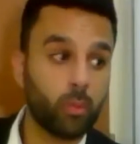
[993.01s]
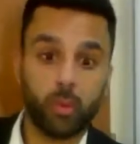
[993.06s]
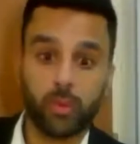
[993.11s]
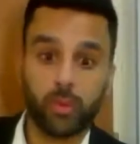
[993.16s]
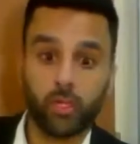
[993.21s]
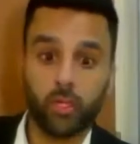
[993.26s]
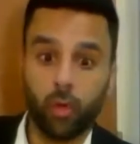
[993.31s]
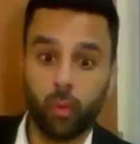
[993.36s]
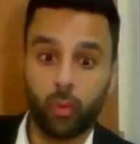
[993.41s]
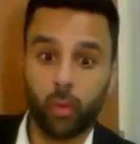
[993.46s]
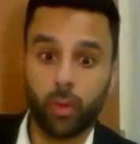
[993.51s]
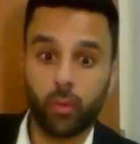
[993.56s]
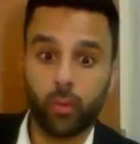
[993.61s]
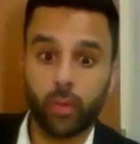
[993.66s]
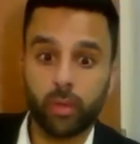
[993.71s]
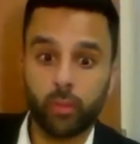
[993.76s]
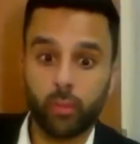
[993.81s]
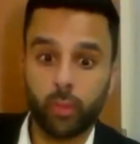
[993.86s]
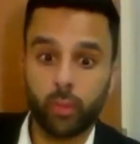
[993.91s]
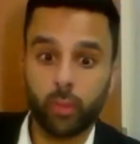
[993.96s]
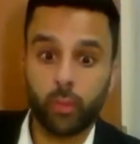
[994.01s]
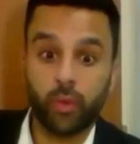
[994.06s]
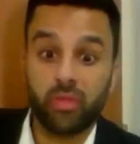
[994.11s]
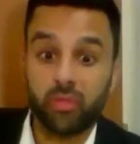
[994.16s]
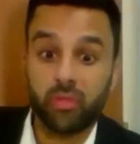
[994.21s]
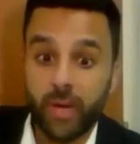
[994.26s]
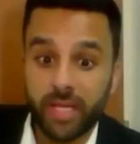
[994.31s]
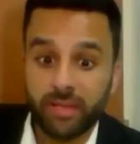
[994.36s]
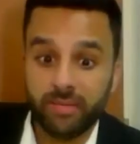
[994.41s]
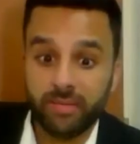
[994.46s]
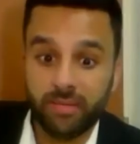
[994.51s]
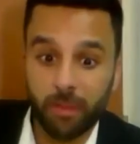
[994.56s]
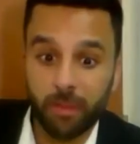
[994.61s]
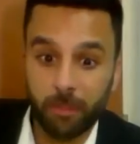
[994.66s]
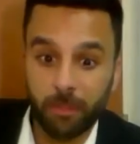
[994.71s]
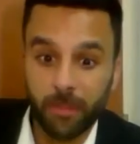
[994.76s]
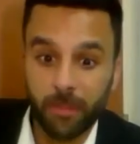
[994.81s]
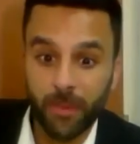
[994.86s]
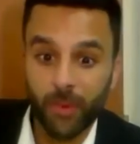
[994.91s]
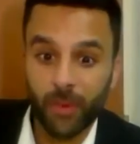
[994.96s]
you know, we, we, we threat
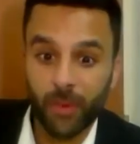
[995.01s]
them.